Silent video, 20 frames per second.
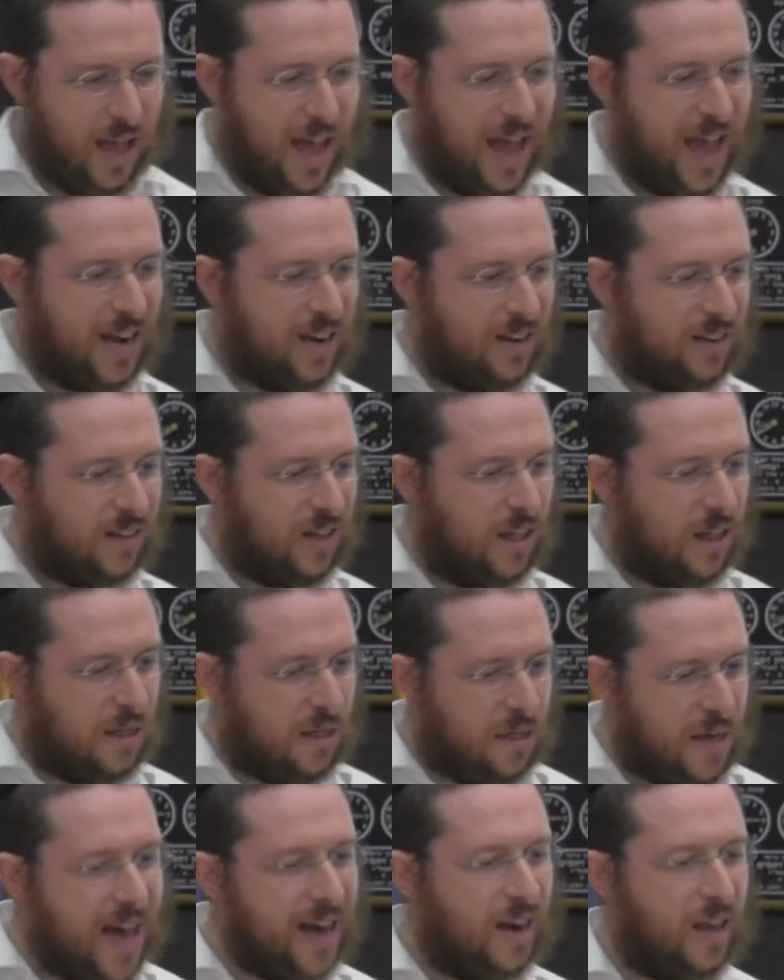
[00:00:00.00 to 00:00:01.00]
And
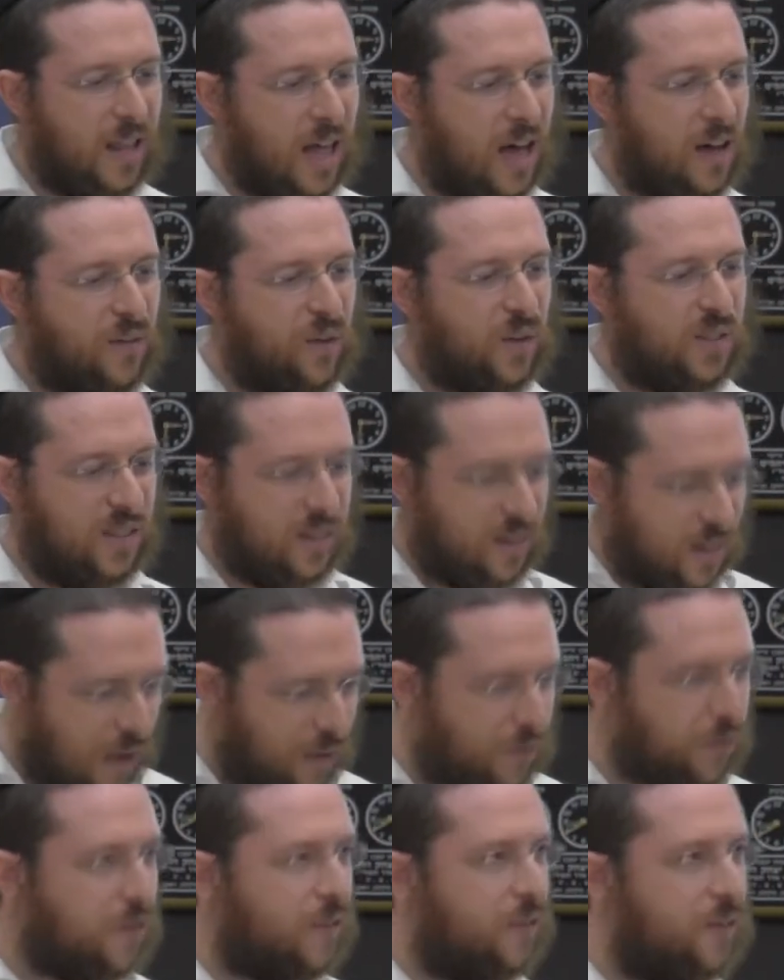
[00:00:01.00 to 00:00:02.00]
that love is
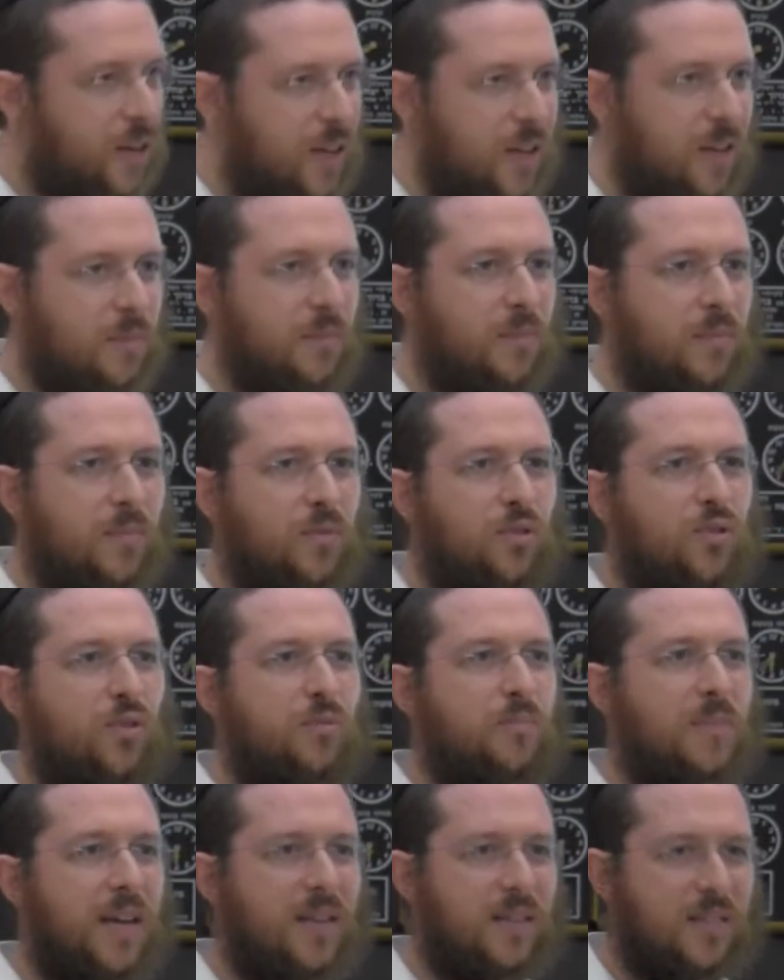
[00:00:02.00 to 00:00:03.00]
enough for him
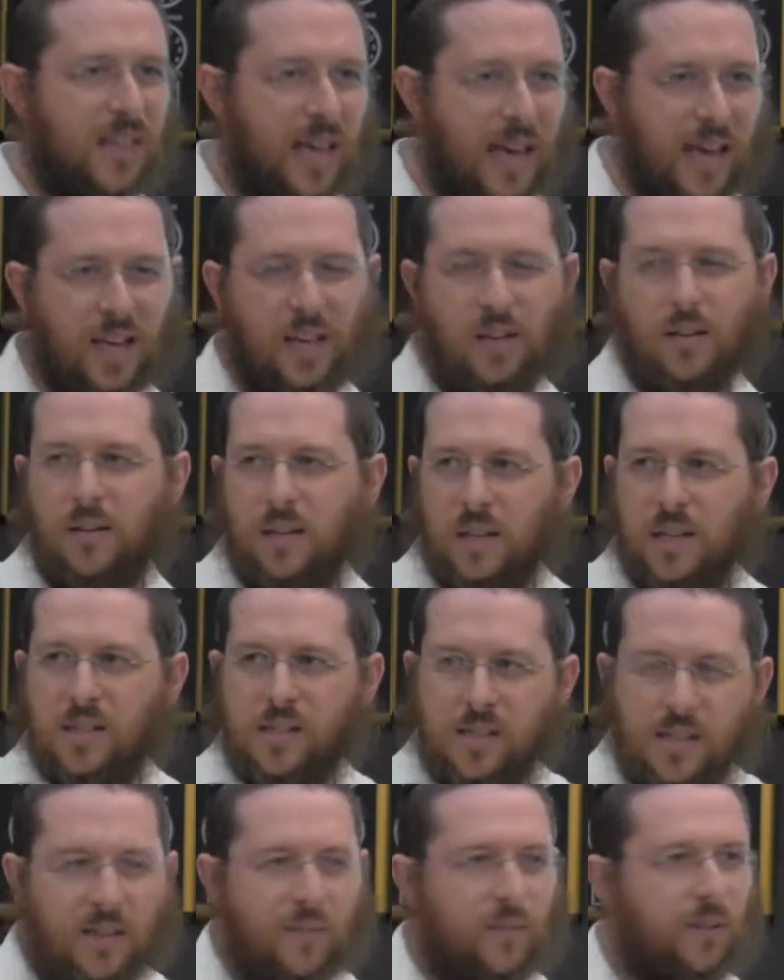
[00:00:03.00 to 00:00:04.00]
to maintain
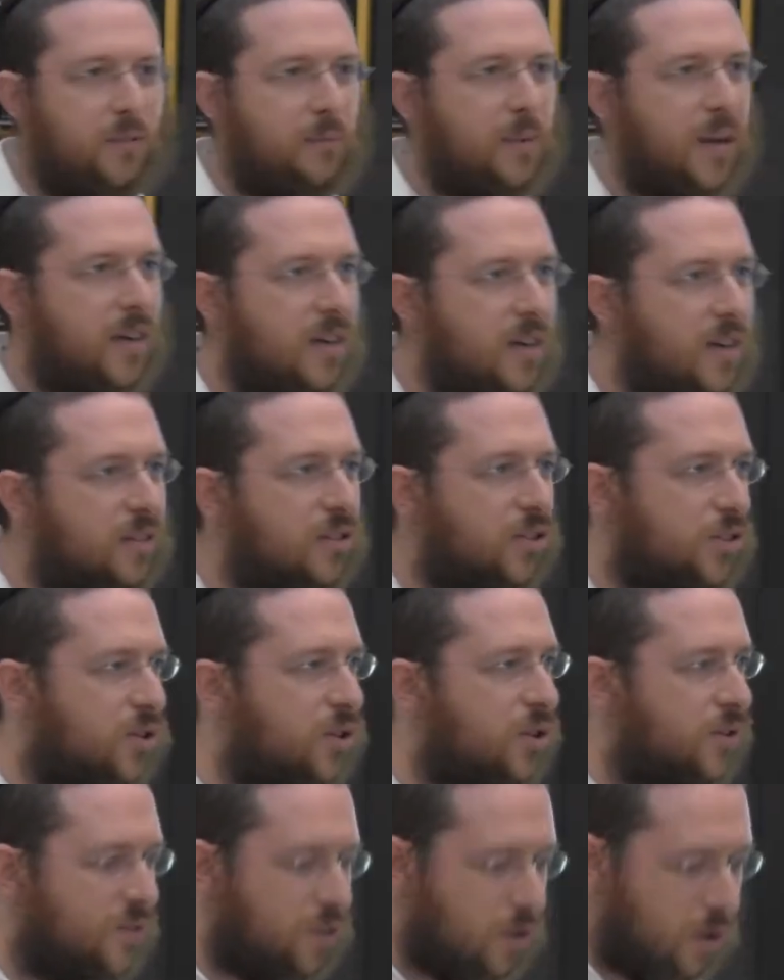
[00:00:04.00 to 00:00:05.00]
his level of Benoni, to
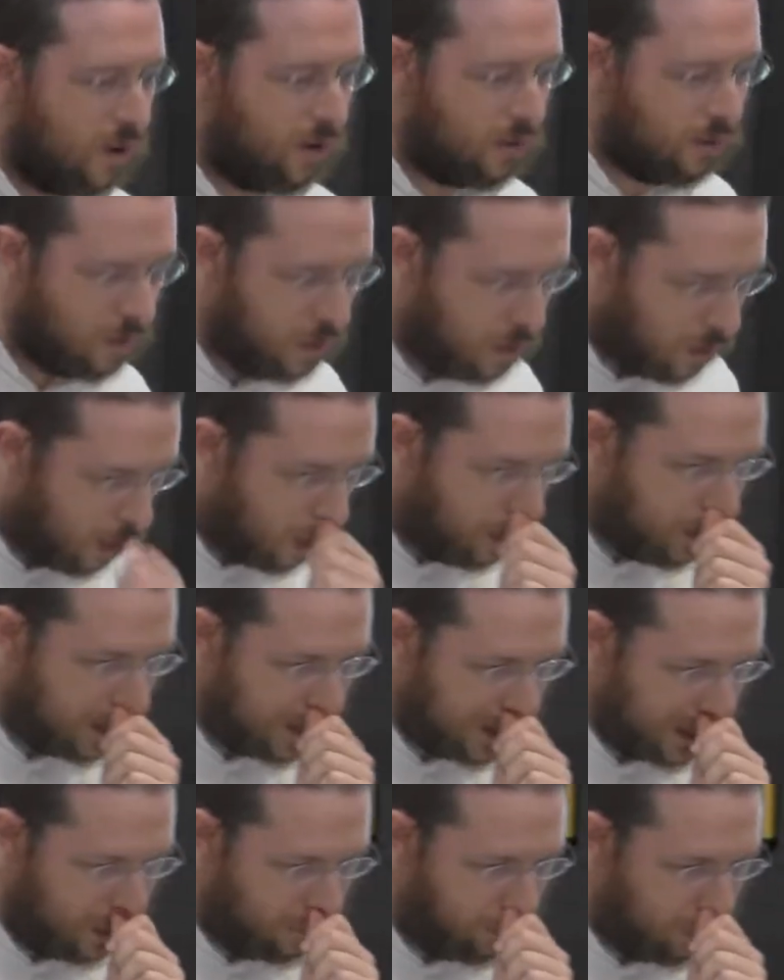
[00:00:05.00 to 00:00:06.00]
serve God on
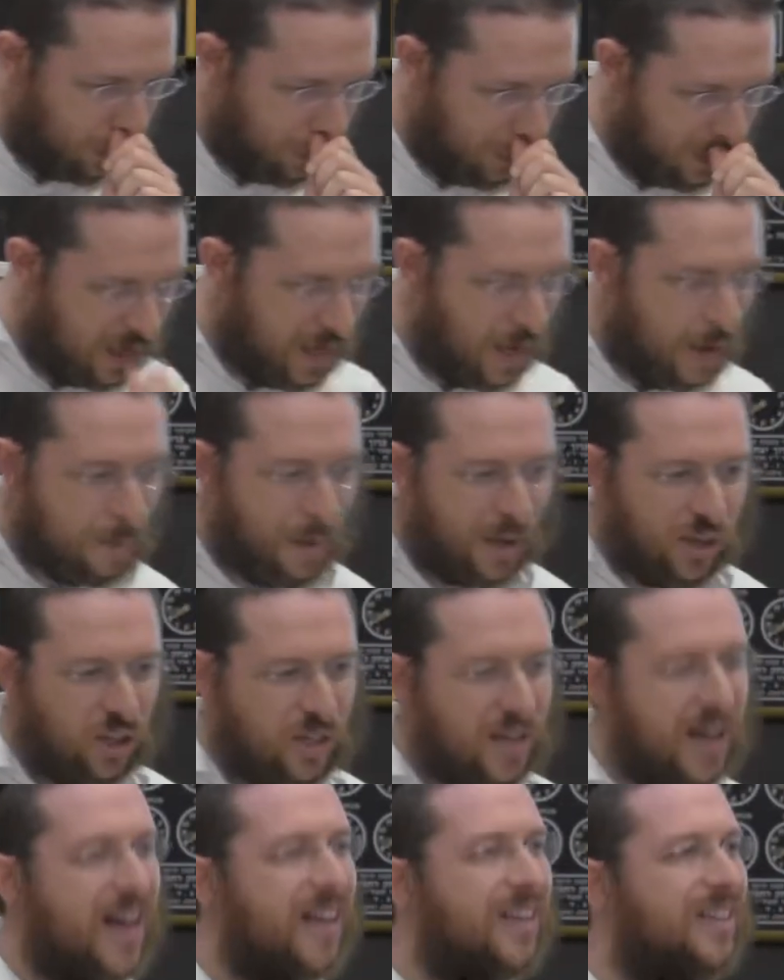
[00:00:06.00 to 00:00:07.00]
this level. But you
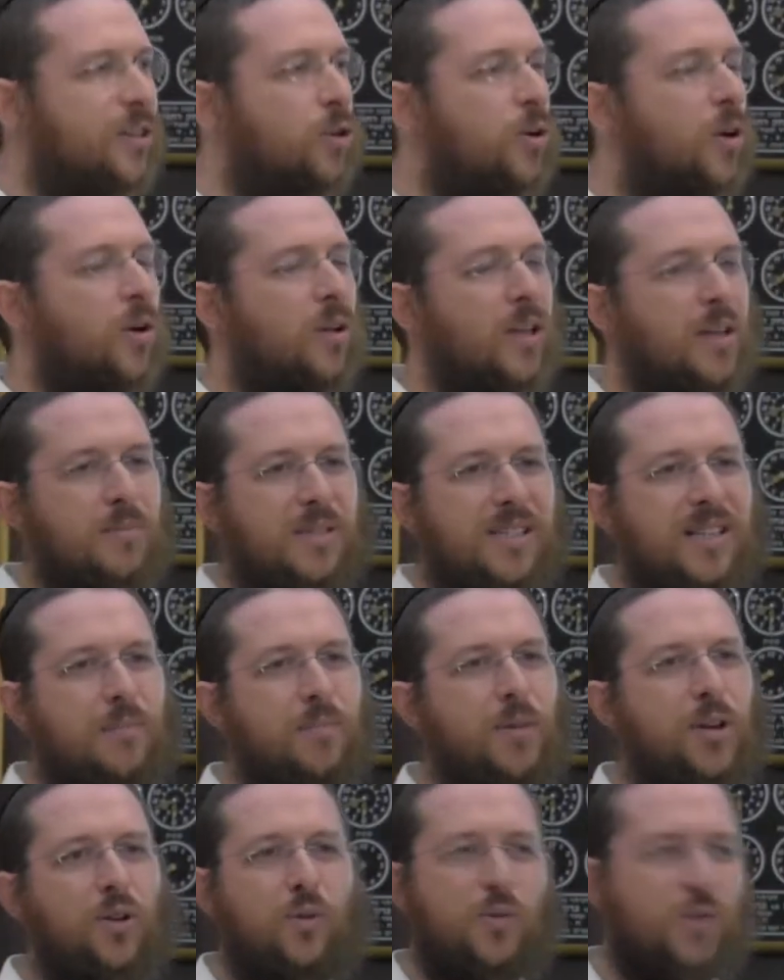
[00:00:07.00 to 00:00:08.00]
can't call him
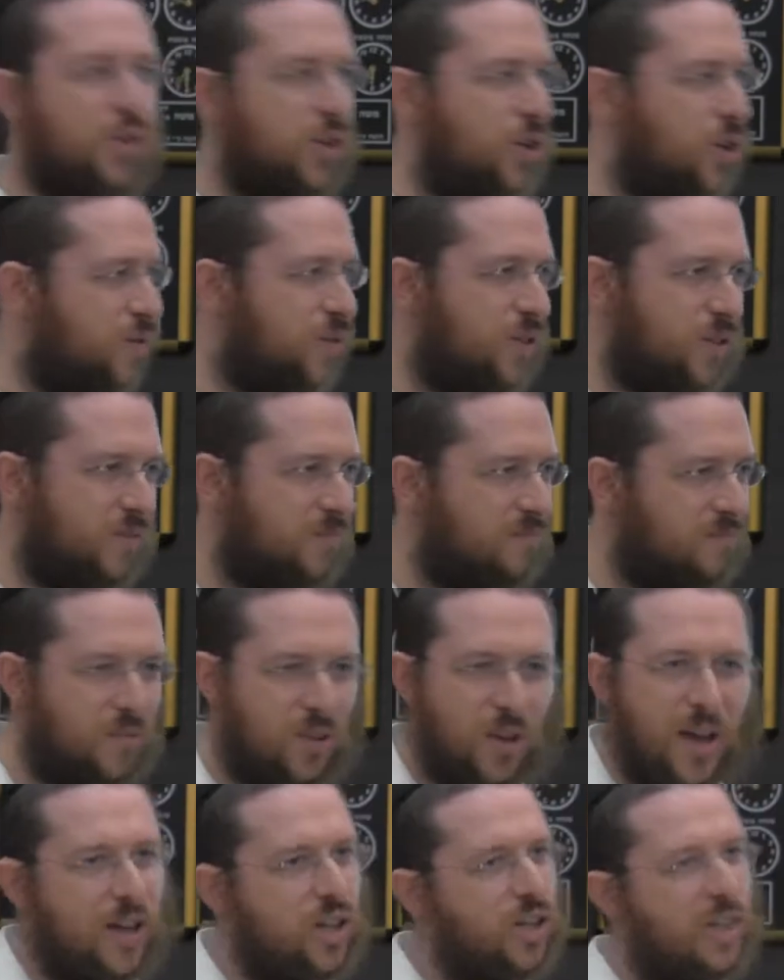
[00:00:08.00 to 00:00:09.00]
someone who serves.
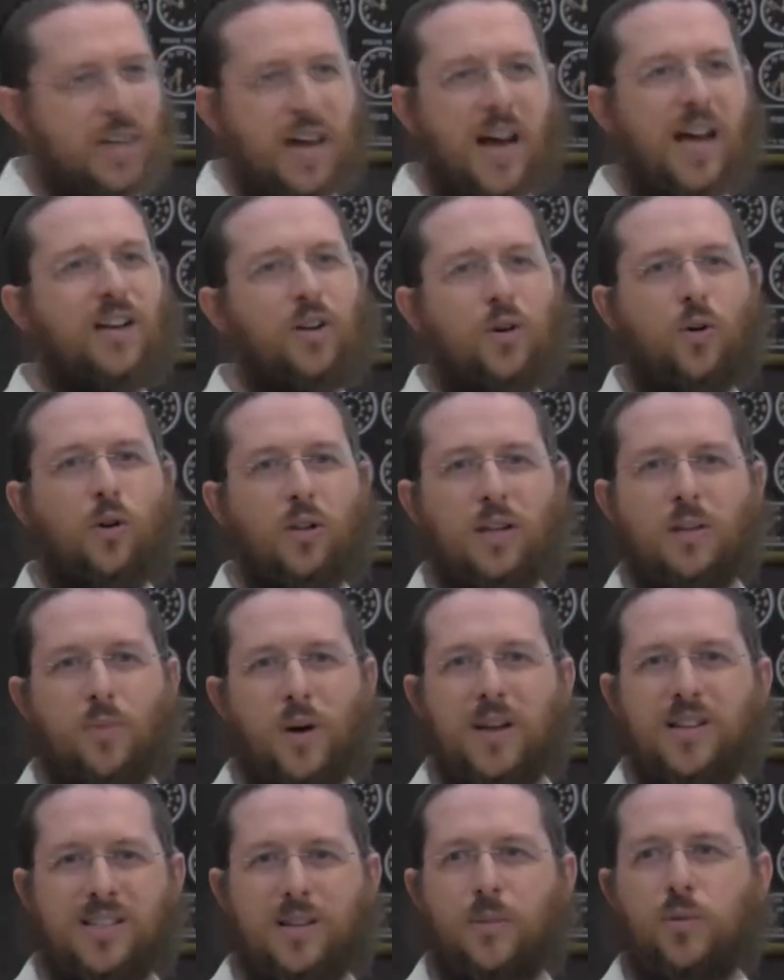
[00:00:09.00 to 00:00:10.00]
You actually can't call him
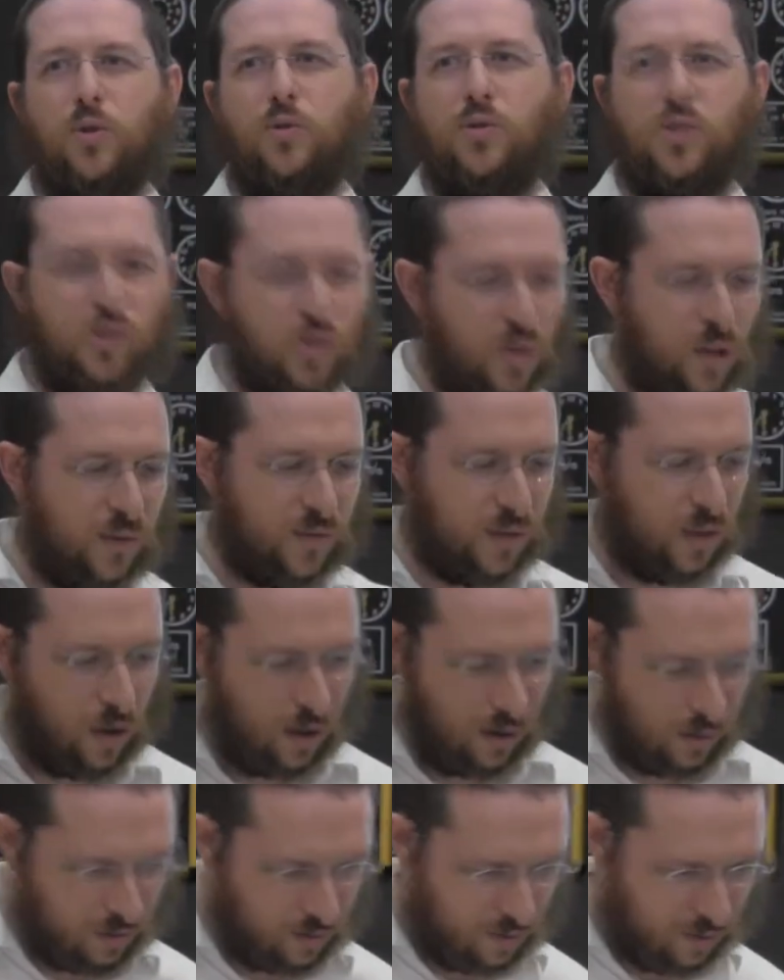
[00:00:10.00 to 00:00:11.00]
someone who serves
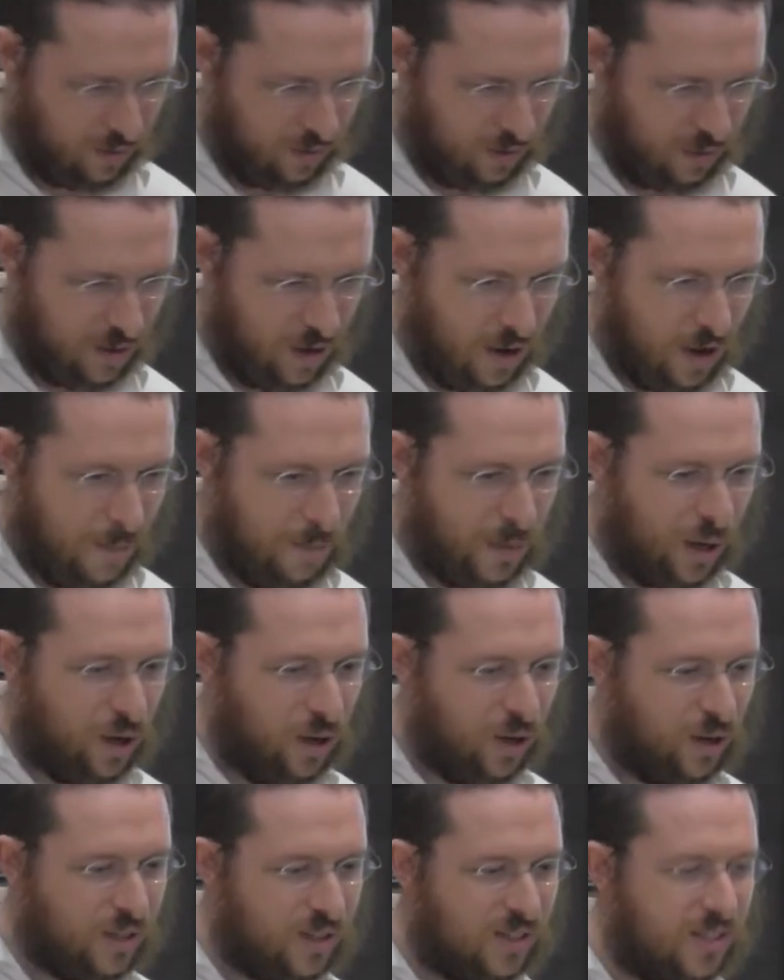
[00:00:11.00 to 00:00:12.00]
God
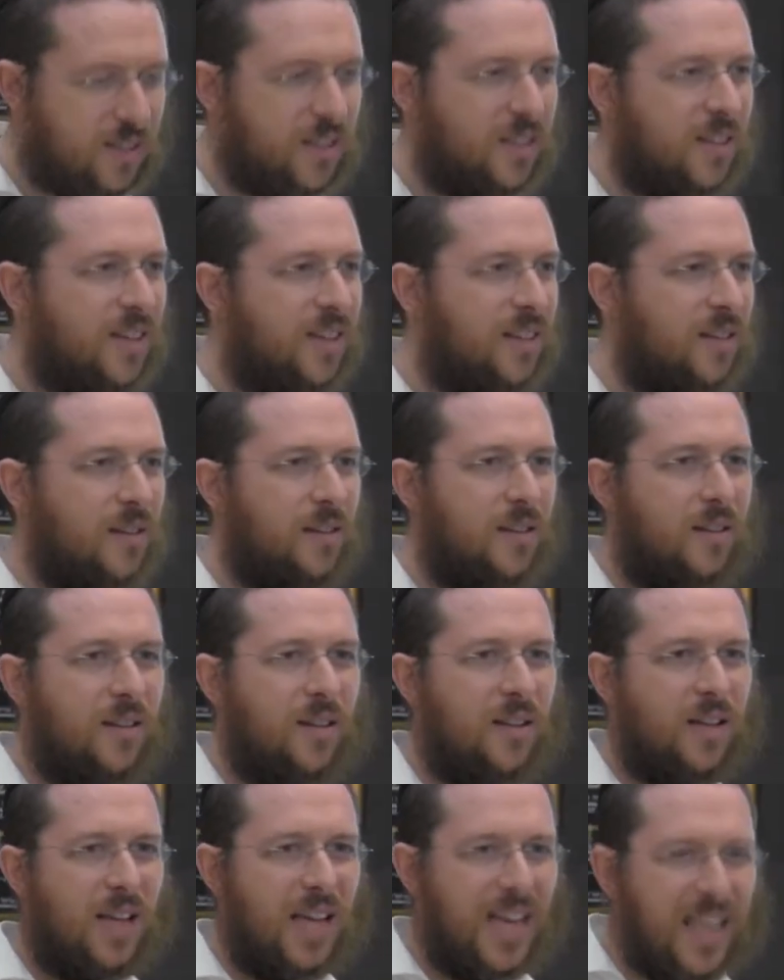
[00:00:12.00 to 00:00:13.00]
because
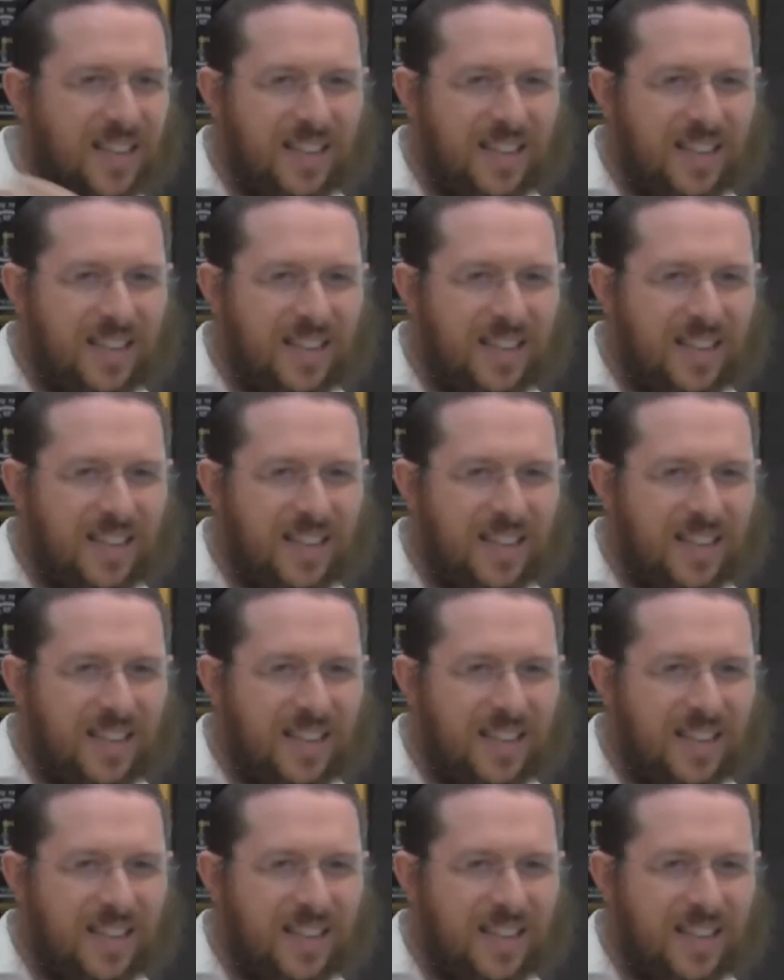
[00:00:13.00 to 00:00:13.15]
he